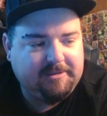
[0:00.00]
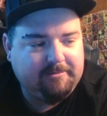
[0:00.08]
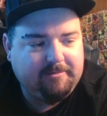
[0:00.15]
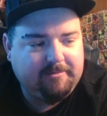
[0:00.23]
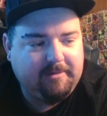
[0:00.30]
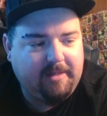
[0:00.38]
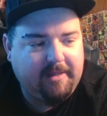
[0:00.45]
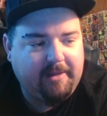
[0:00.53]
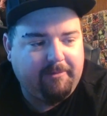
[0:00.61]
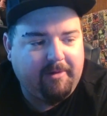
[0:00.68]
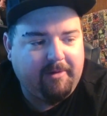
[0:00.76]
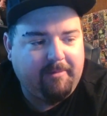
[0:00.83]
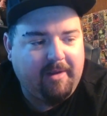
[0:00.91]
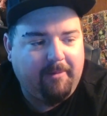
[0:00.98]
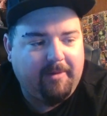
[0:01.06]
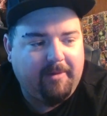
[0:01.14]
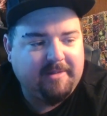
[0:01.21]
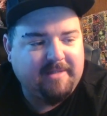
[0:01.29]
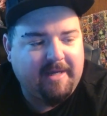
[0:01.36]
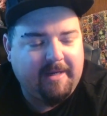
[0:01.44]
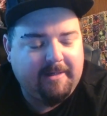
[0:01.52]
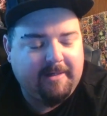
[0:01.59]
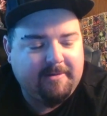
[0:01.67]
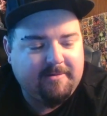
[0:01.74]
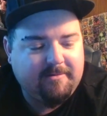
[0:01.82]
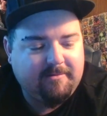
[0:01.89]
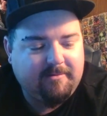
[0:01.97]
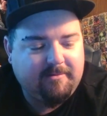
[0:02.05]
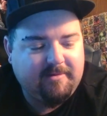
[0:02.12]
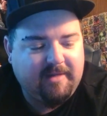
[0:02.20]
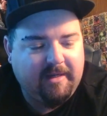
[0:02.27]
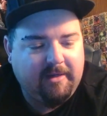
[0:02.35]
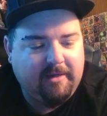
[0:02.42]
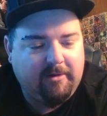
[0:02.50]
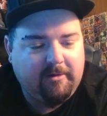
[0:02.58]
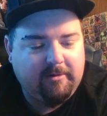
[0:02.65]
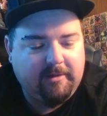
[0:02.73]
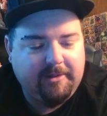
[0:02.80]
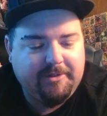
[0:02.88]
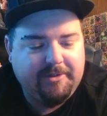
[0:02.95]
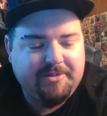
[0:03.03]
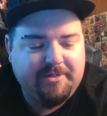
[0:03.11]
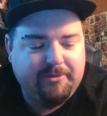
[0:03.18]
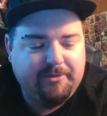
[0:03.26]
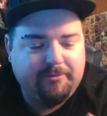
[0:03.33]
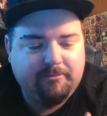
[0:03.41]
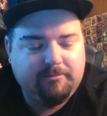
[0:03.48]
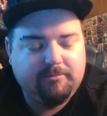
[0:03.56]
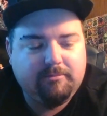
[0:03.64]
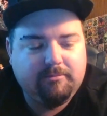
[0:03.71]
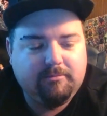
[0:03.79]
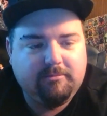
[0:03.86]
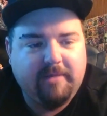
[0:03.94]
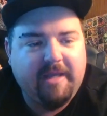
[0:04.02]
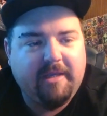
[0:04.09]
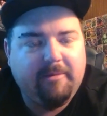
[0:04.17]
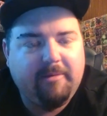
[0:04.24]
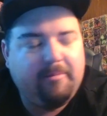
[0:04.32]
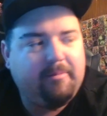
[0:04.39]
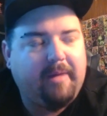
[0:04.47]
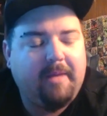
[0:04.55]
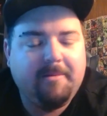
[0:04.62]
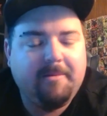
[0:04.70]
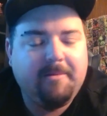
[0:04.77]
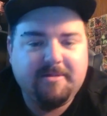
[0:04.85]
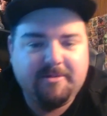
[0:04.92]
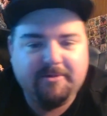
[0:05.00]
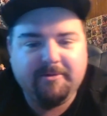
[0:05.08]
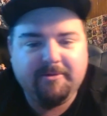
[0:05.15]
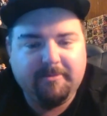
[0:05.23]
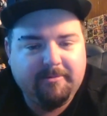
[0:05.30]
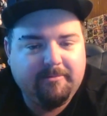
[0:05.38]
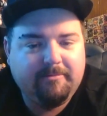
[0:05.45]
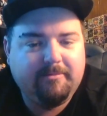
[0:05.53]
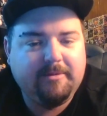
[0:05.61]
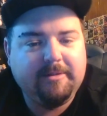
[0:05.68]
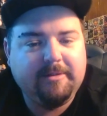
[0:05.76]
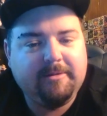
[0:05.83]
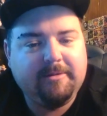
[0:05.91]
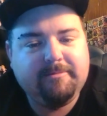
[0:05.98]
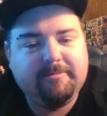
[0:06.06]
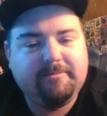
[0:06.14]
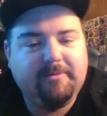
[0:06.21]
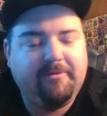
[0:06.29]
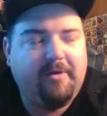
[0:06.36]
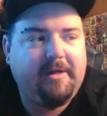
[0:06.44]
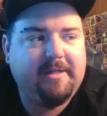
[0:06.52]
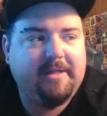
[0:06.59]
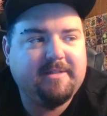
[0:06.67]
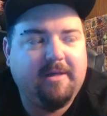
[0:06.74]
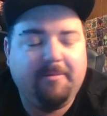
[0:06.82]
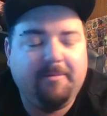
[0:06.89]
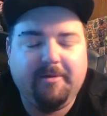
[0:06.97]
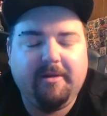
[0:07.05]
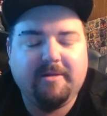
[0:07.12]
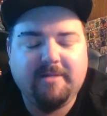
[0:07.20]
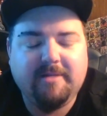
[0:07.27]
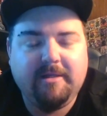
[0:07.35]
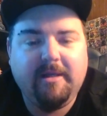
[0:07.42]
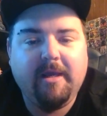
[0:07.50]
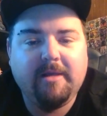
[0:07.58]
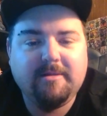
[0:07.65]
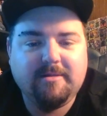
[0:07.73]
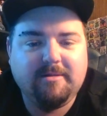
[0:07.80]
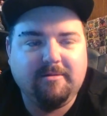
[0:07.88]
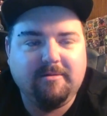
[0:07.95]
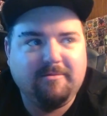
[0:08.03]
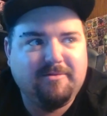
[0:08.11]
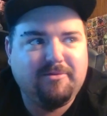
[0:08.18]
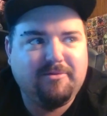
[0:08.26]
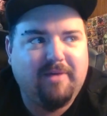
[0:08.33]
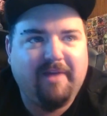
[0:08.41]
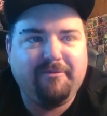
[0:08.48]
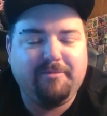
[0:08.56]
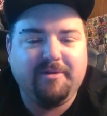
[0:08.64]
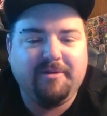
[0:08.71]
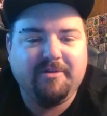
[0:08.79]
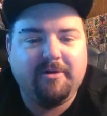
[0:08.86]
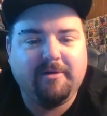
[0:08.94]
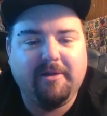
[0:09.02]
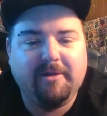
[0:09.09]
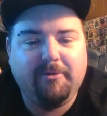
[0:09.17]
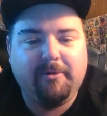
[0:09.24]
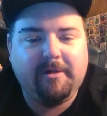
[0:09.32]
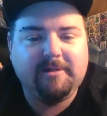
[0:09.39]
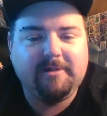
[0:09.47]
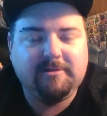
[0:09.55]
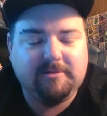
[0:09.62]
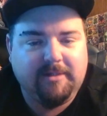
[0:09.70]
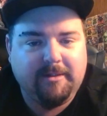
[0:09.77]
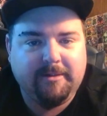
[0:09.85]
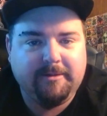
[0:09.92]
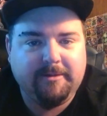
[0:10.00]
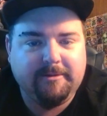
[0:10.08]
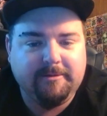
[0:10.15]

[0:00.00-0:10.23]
they'd ring me up one day and say, "Oh, are you still making payments to the finance company?" And I said, "Yes." I haven't been told otherwise. So